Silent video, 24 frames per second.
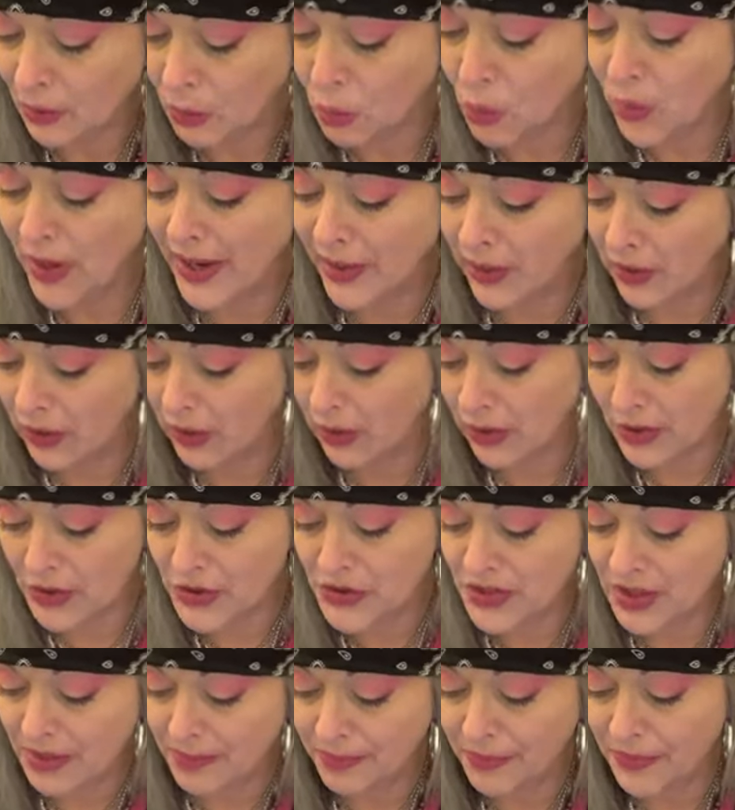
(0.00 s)
will or
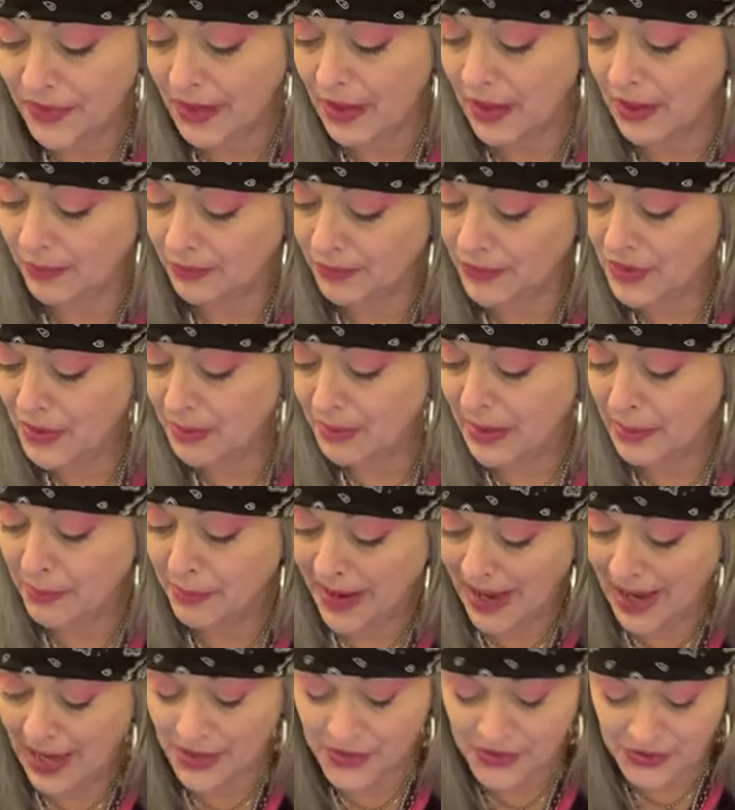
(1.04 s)
something, somebody
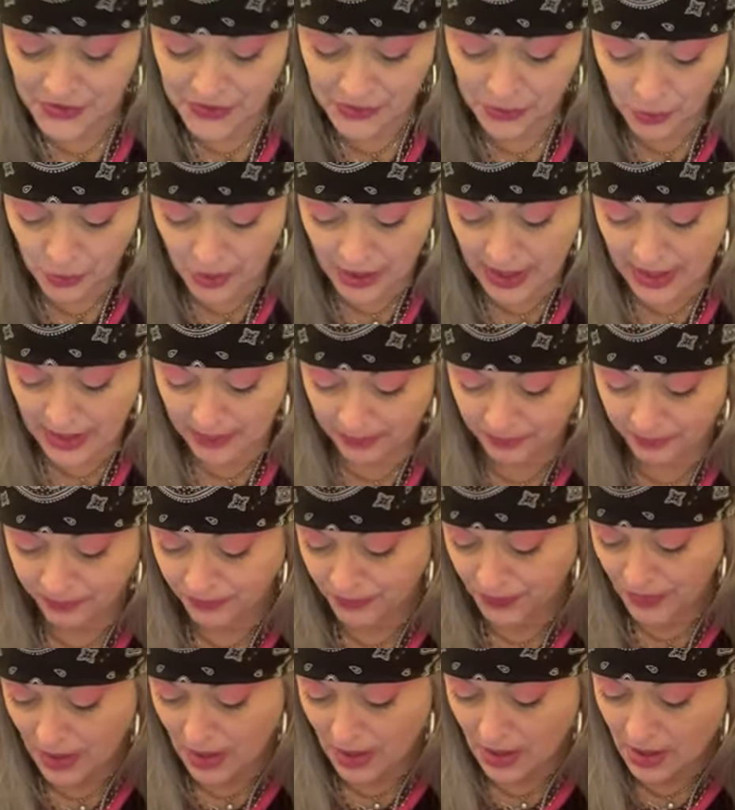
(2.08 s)
passes away.
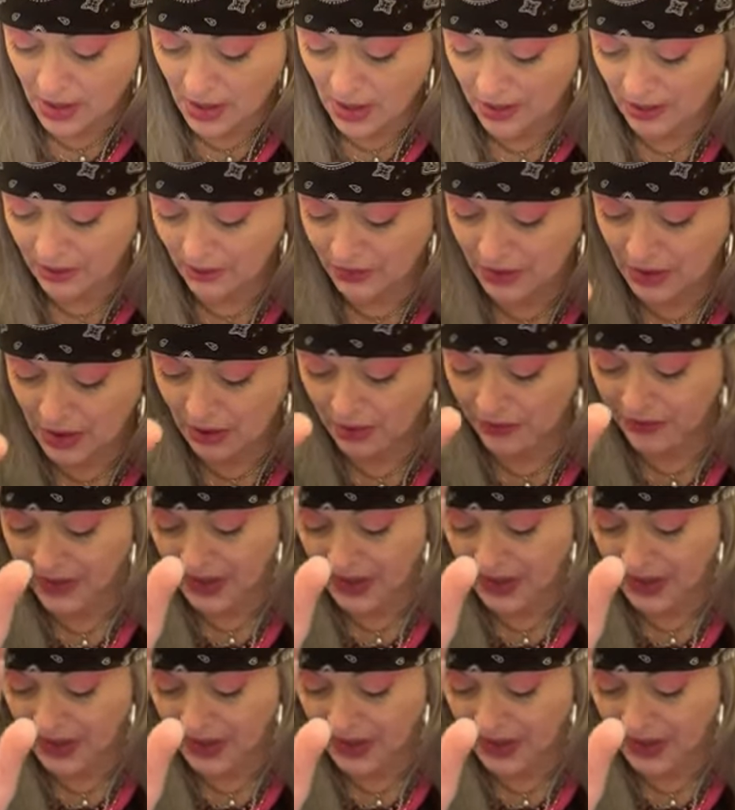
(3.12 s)
I don't know if